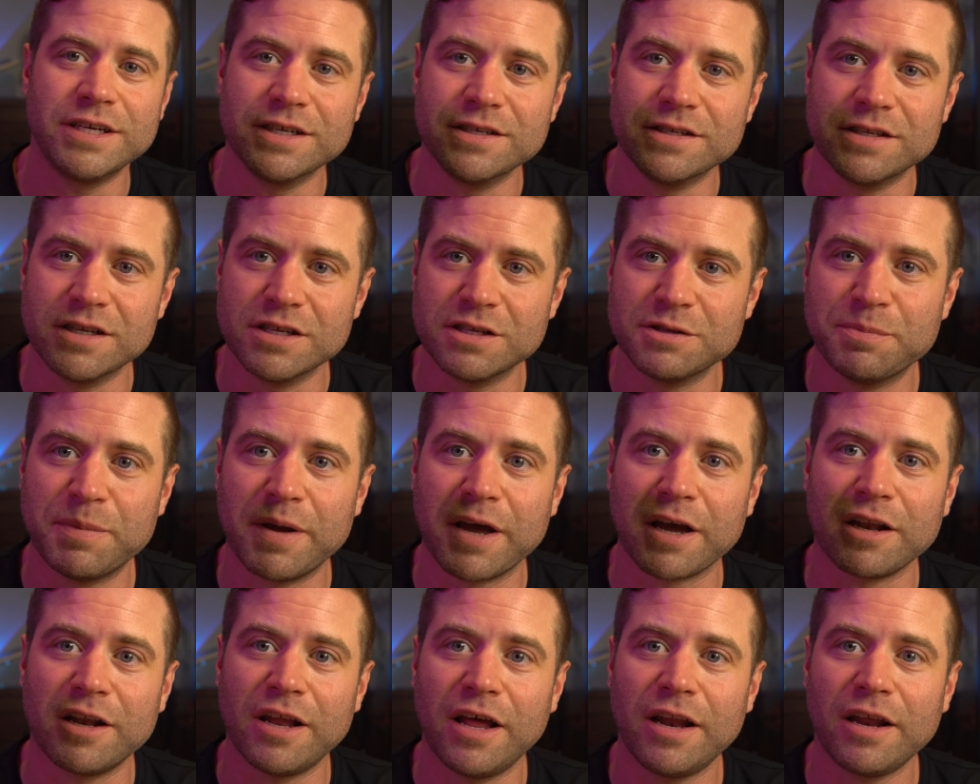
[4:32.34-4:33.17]
is this
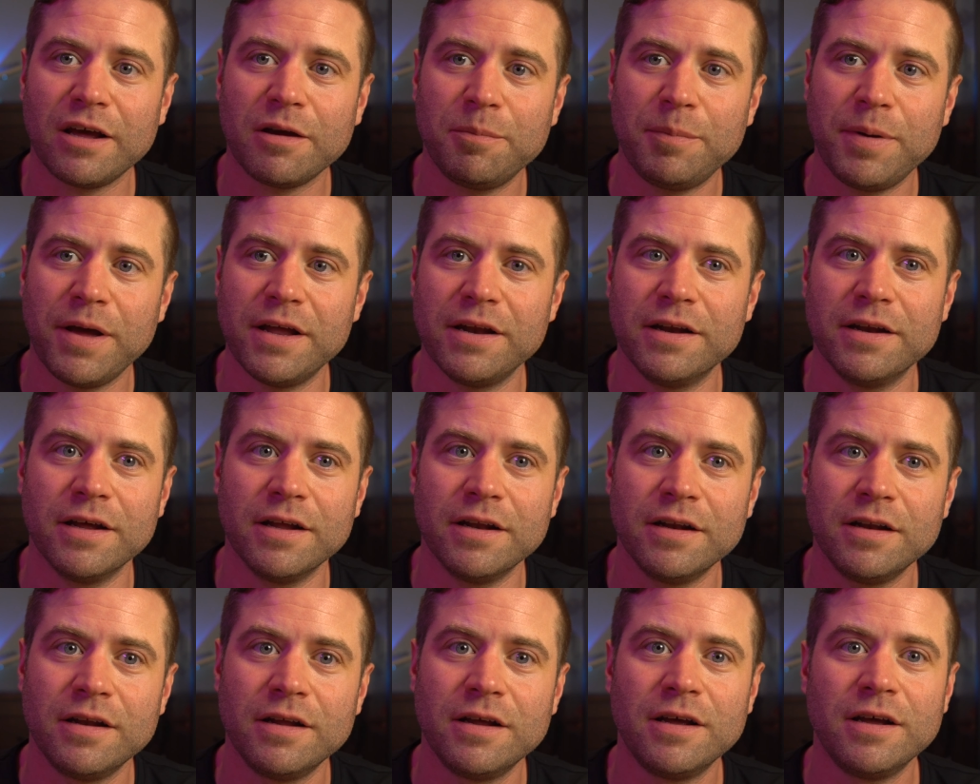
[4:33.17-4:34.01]
magnetic
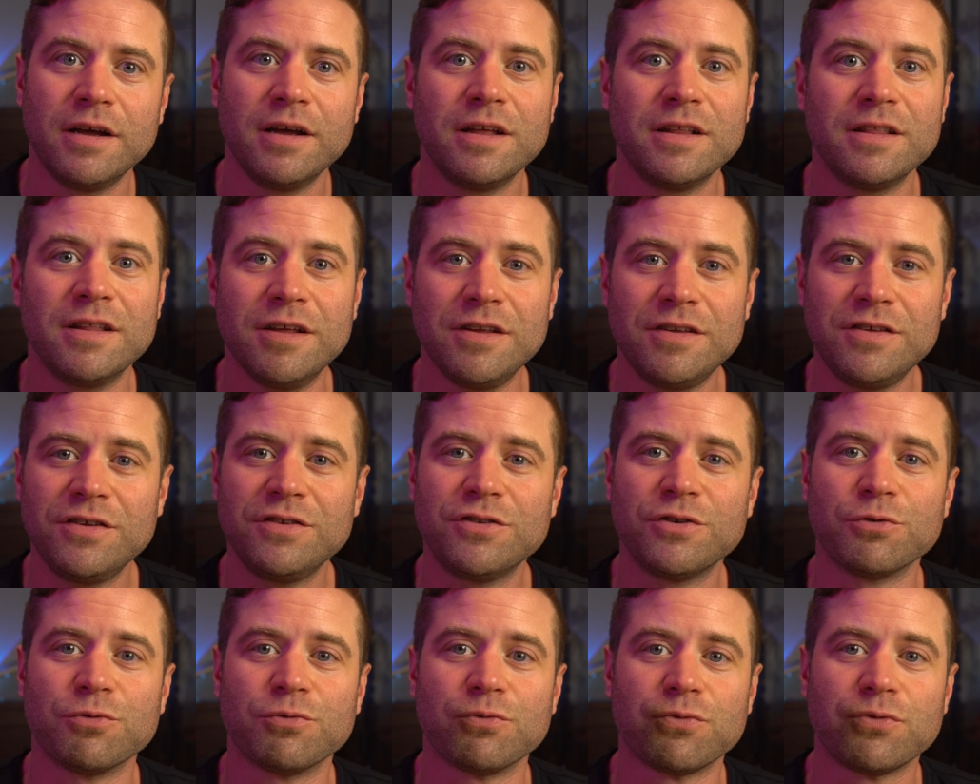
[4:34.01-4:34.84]
pendant. This is
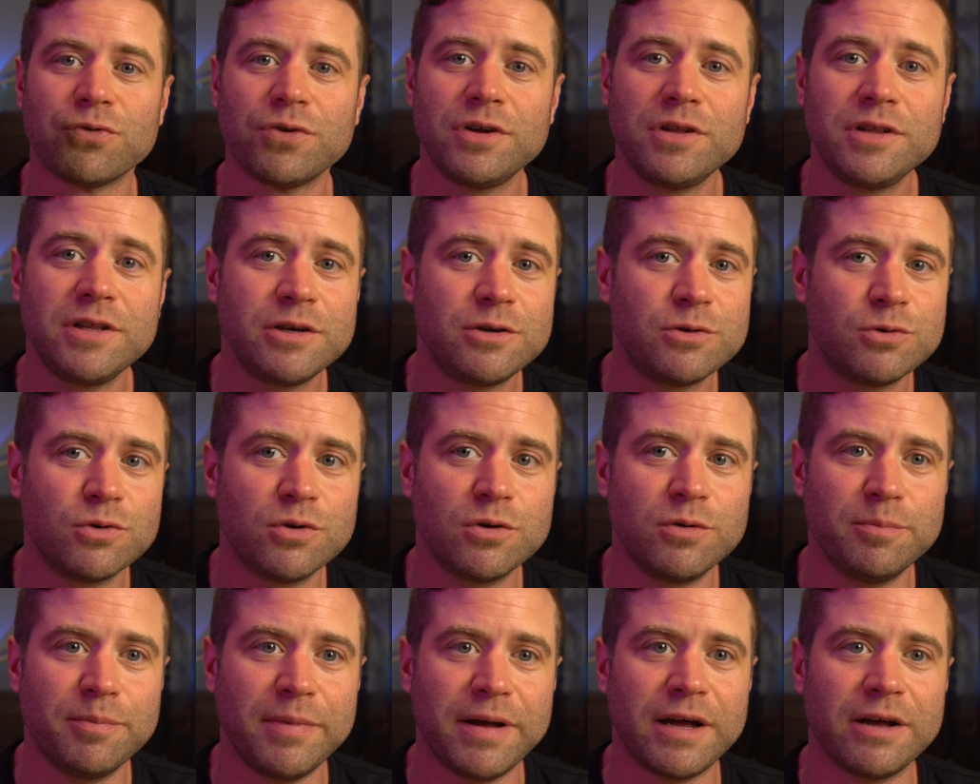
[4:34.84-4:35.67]
a really
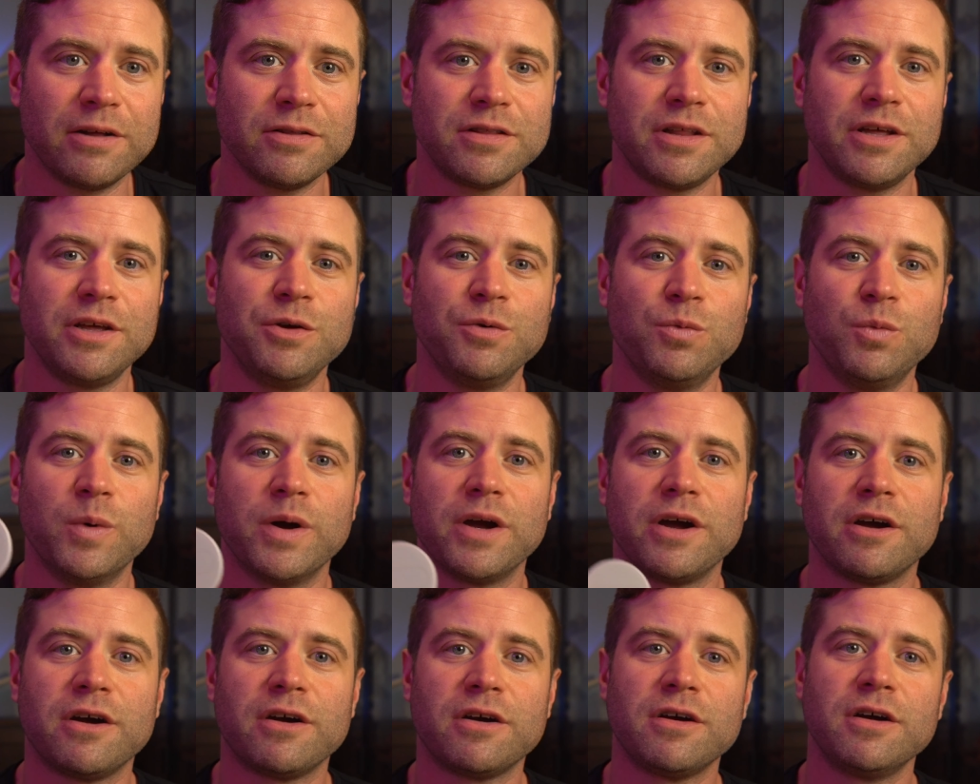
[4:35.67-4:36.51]
cool mount that you
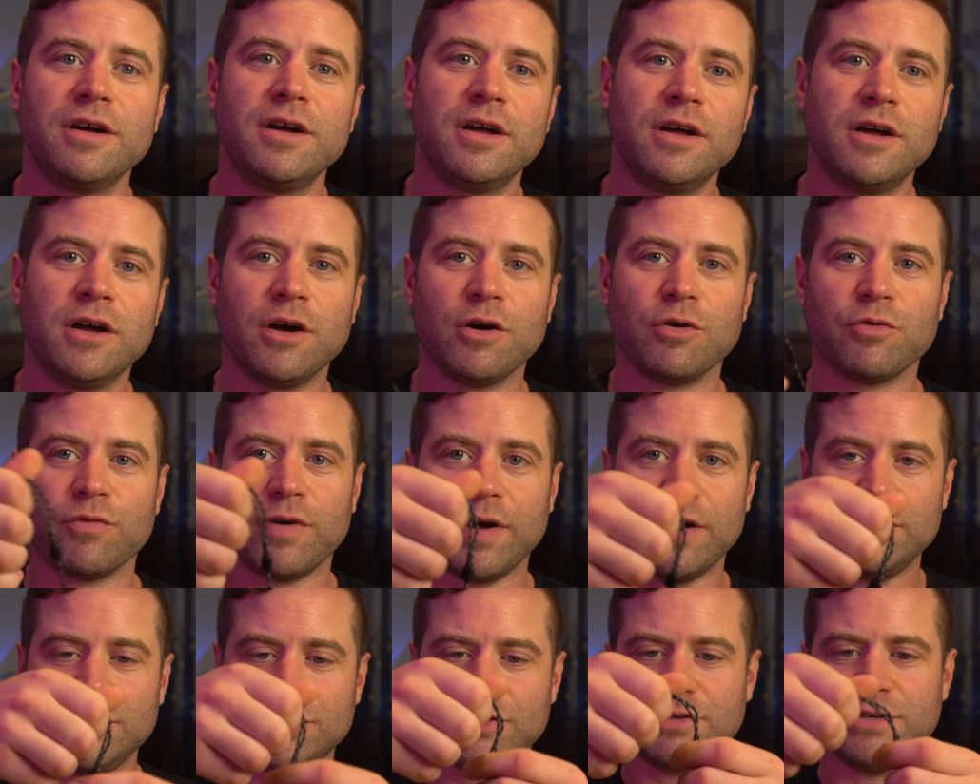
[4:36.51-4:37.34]
wear
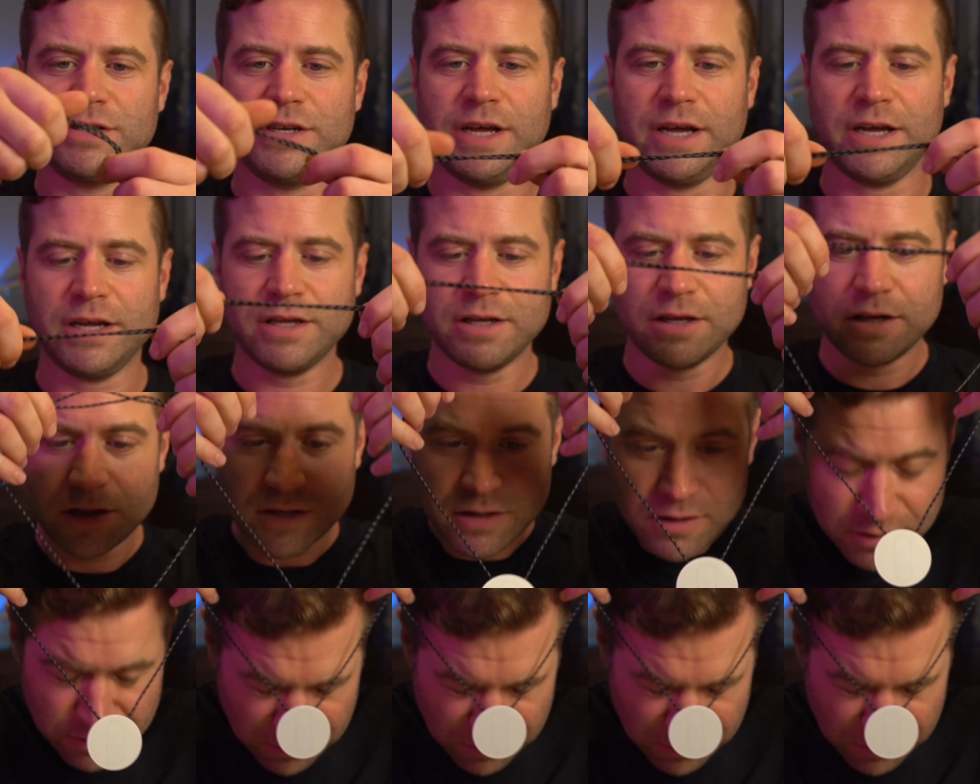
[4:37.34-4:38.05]
around your neck,